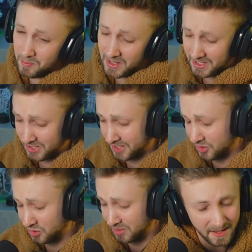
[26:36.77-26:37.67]
Glad she
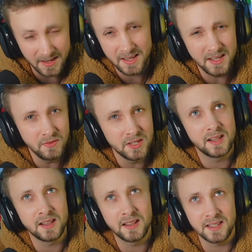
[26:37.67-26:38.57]
didn't do it. And even,
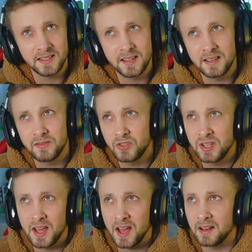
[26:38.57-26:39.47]
uh, let's say if
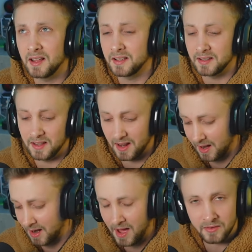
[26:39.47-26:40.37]
she had like
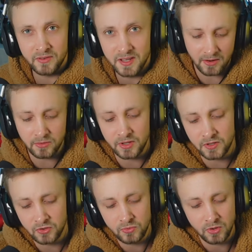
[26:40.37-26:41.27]
a lot of it, I don't
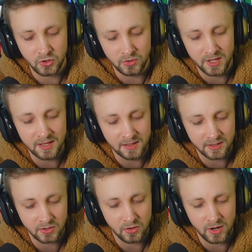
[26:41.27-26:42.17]
think Zuko should heal
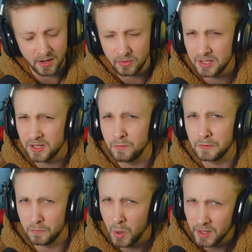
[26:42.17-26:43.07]
his scar. I don't think he
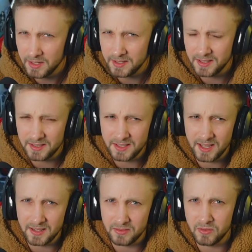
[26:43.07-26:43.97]
would want it at the
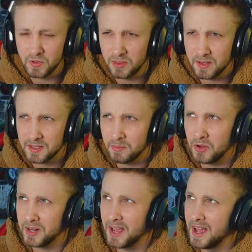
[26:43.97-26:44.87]
end if he really thinks
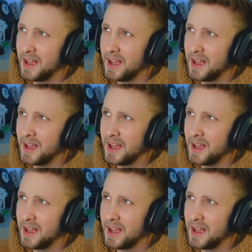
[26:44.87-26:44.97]
about it.